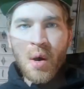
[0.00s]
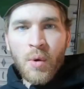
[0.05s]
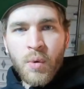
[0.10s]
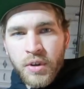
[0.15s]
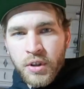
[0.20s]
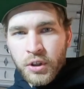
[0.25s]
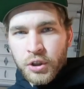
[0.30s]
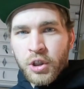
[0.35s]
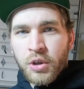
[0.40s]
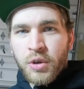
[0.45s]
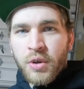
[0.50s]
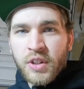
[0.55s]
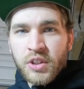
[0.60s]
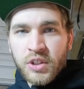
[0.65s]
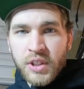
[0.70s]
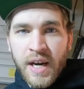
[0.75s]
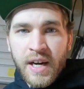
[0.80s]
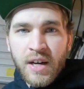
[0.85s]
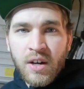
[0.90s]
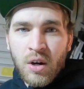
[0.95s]
I wanted to show you
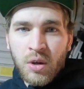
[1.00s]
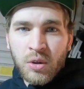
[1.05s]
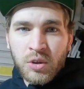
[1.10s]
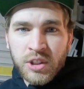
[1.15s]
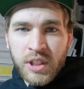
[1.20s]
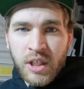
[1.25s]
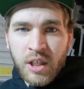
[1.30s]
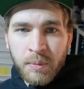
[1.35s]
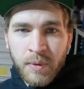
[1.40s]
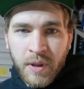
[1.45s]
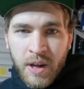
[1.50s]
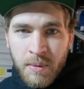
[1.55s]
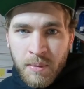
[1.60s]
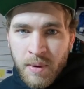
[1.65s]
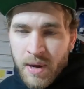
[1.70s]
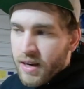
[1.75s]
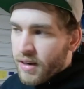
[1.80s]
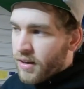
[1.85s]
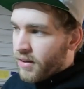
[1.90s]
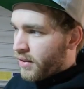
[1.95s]
this air hose setup that I
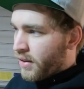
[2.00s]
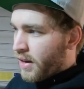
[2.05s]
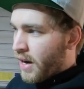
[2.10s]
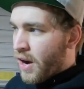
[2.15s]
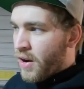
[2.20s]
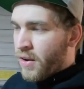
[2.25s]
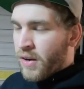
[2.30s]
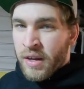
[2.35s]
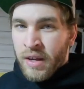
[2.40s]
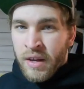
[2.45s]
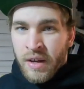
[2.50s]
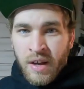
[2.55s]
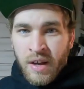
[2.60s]
made. Now,